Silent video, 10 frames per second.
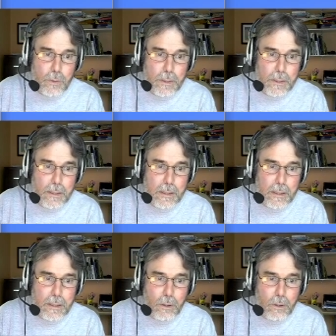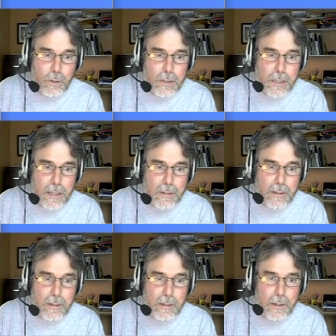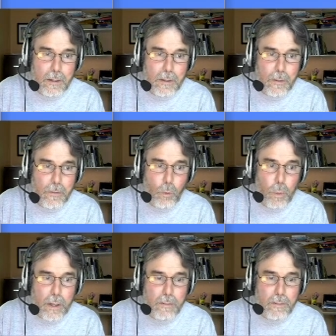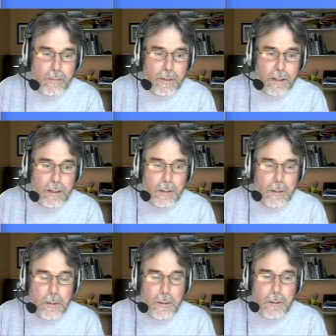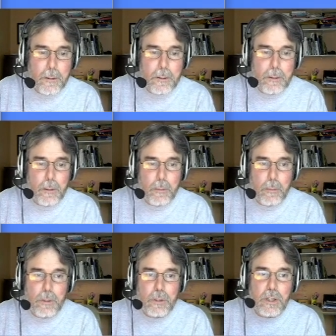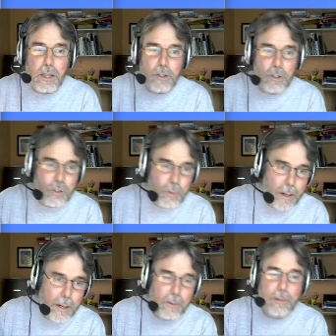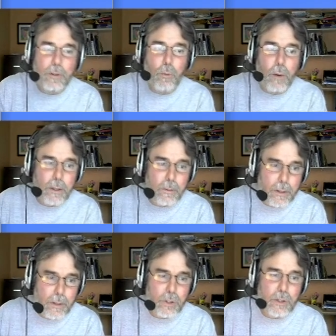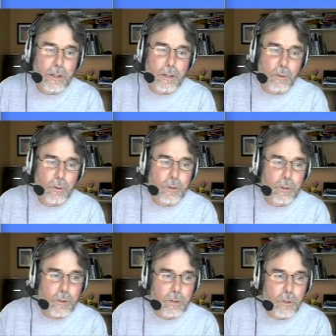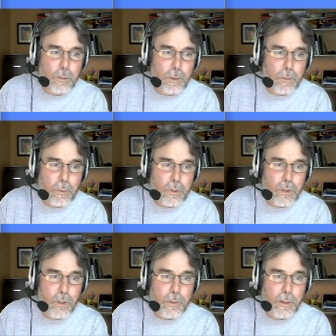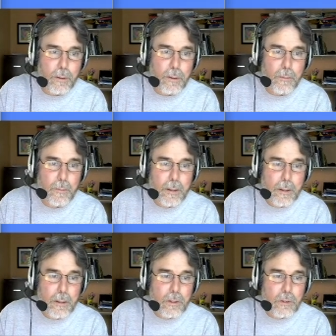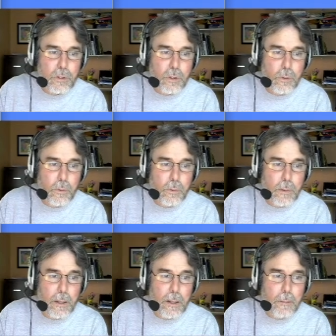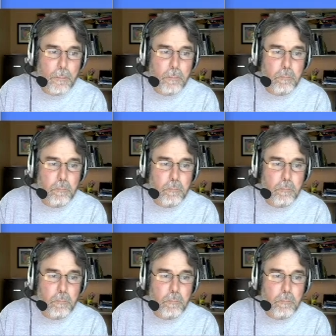it, it looks at uh, the way the thing sloshes around in the y direction in order to determine what's going on. So um,